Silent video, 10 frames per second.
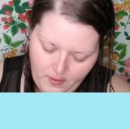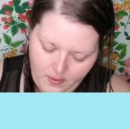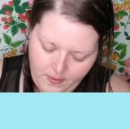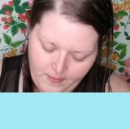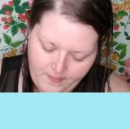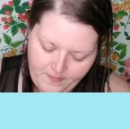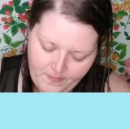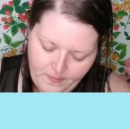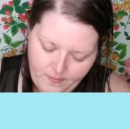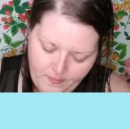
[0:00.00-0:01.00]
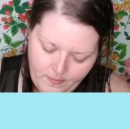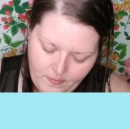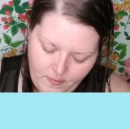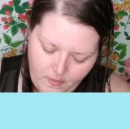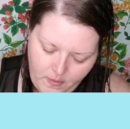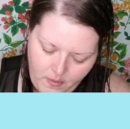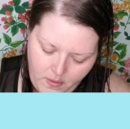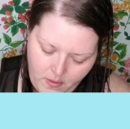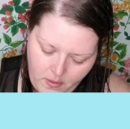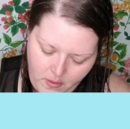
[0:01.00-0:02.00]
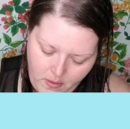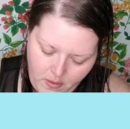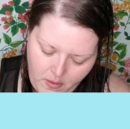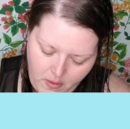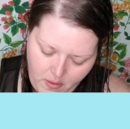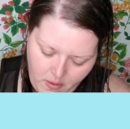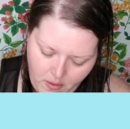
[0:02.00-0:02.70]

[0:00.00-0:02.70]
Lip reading: (no one is talking)